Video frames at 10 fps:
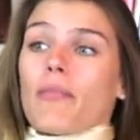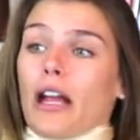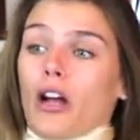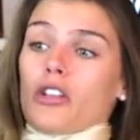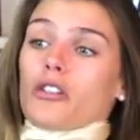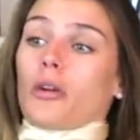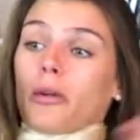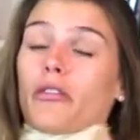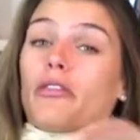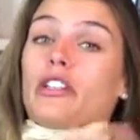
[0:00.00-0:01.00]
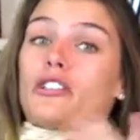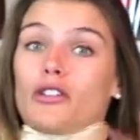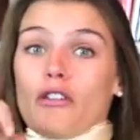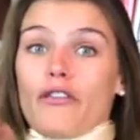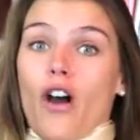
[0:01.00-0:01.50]
but I also don't want to reach
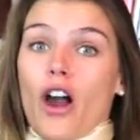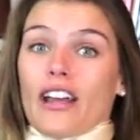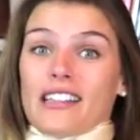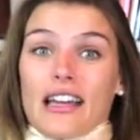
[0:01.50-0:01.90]
too far because